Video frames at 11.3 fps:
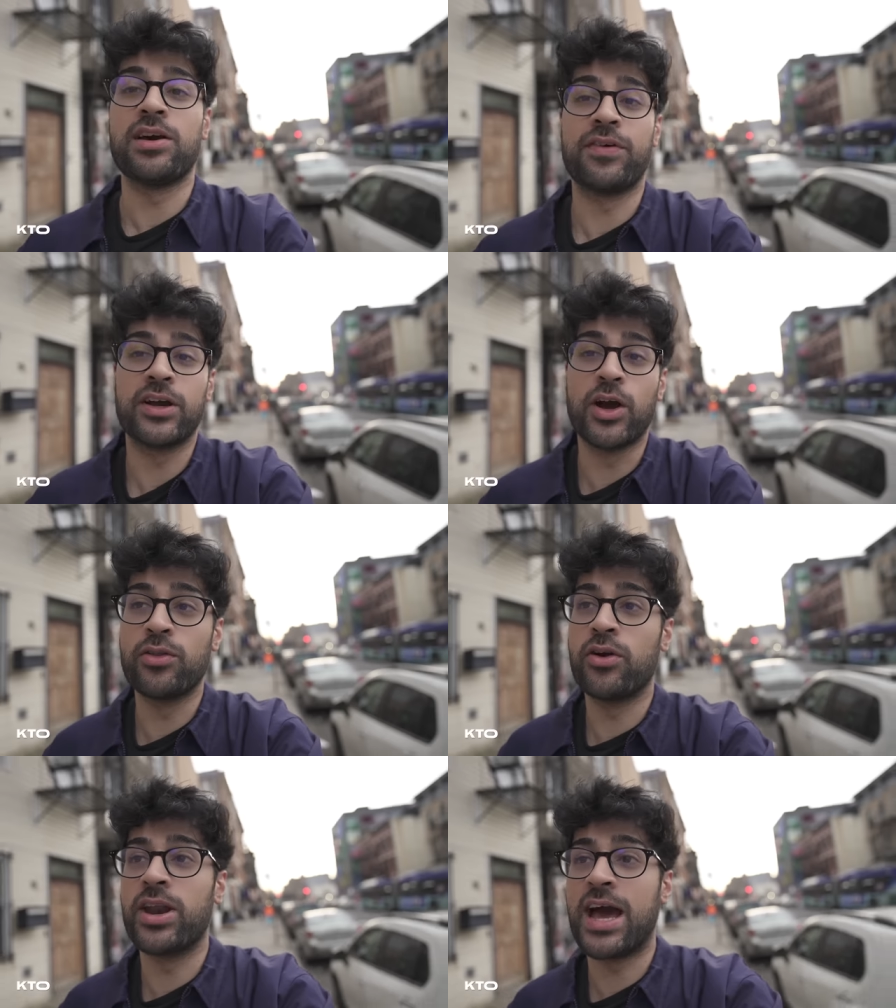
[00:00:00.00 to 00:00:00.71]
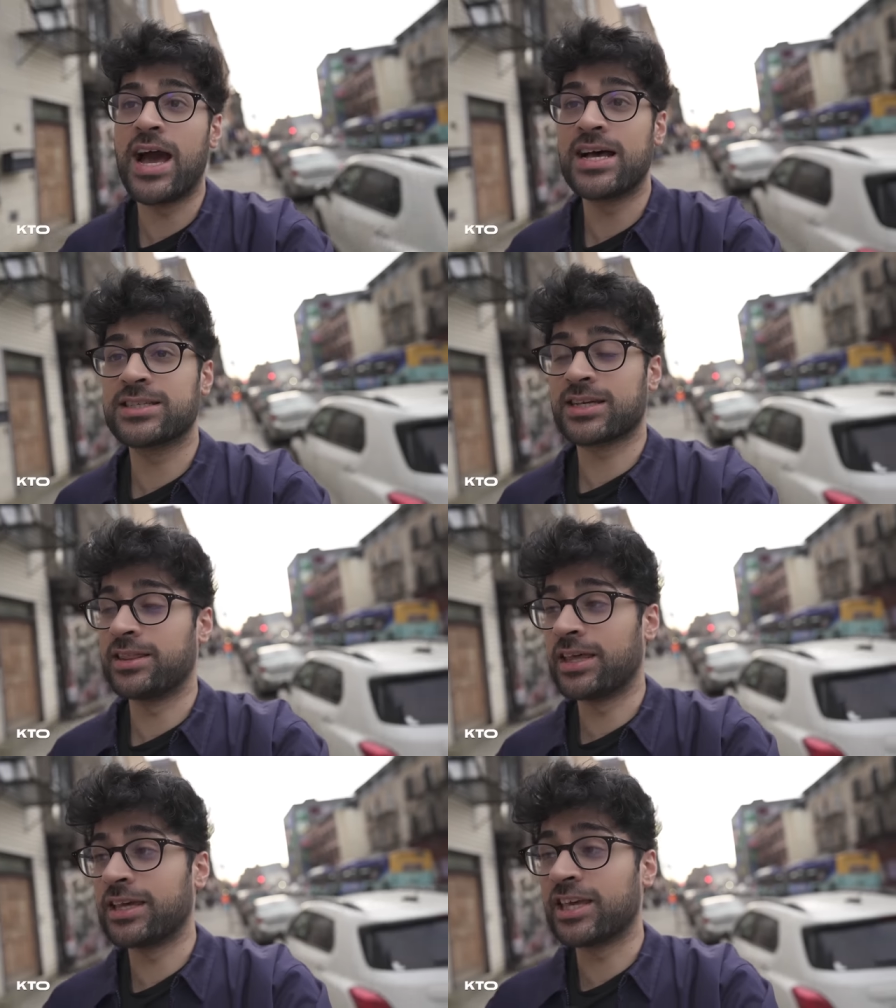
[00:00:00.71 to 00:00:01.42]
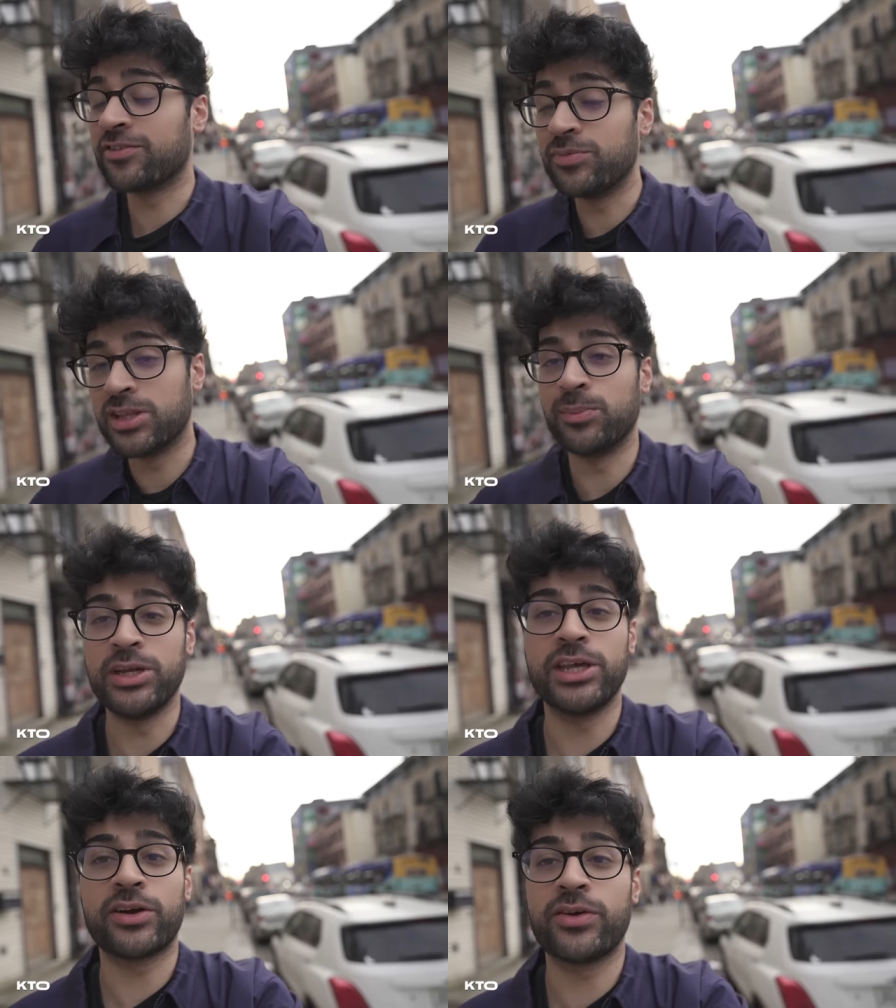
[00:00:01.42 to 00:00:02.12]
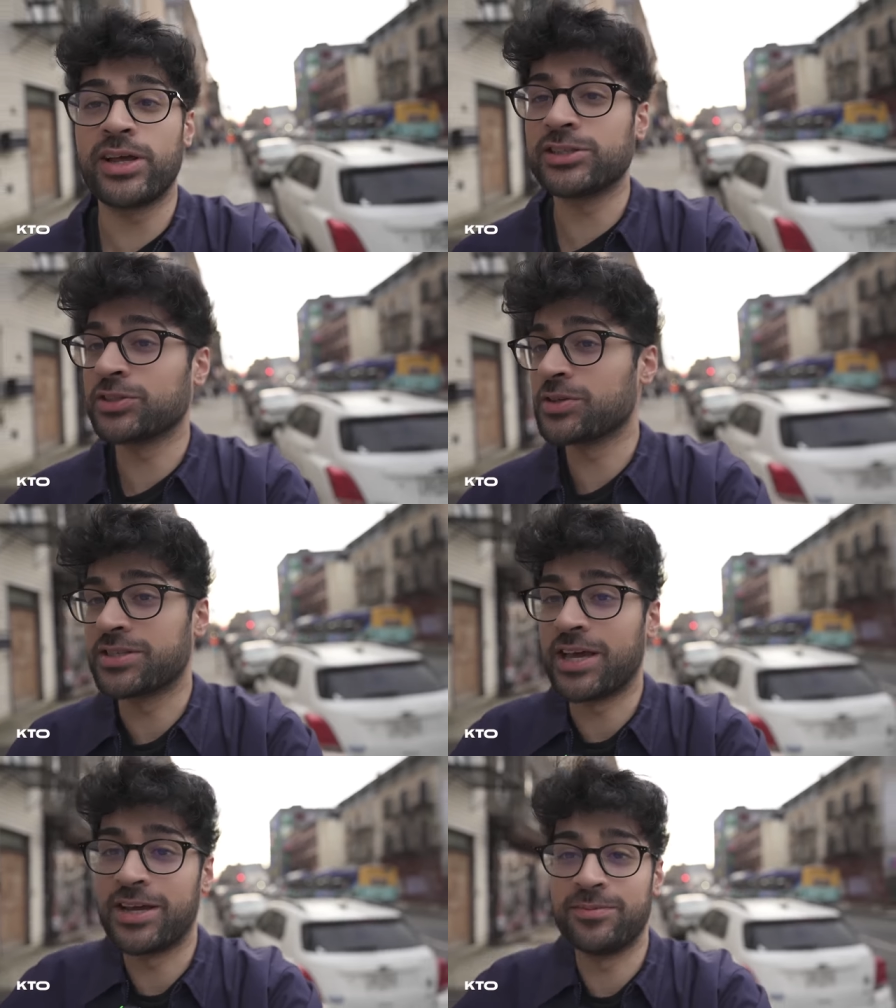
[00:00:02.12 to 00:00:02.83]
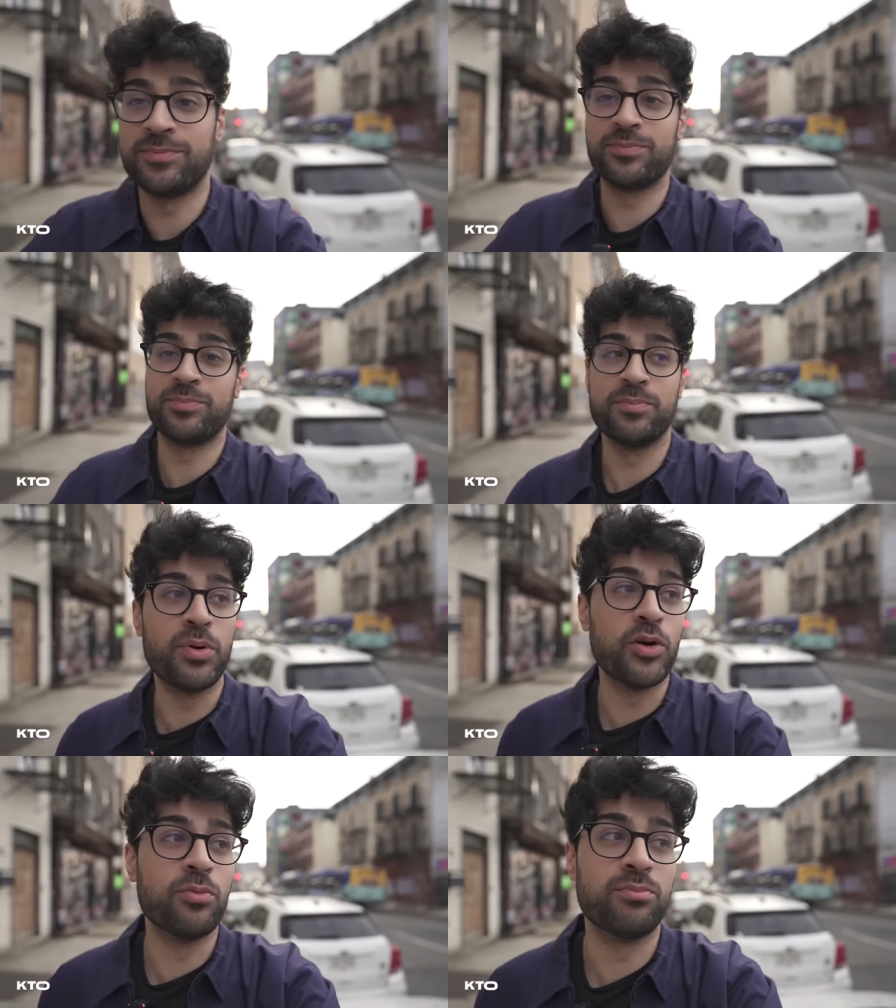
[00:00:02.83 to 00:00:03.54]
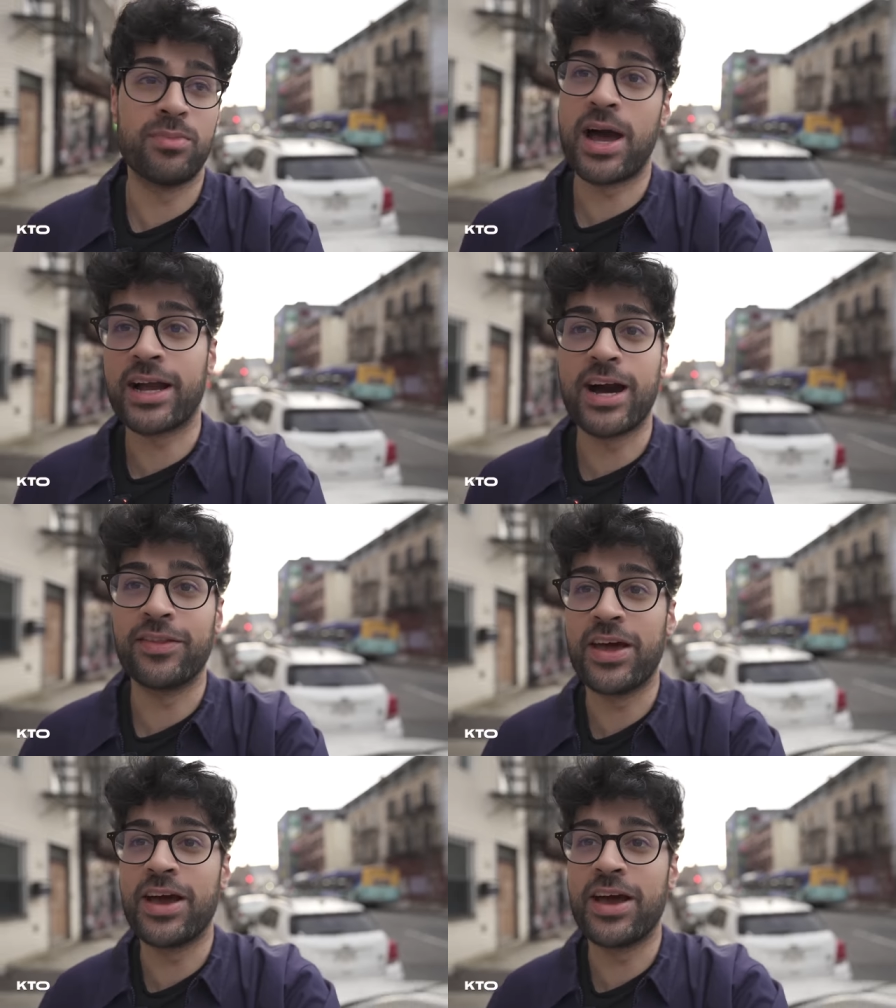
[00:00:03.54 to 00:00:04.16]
If I go there and ask and they give me the media credentials, then boom, I got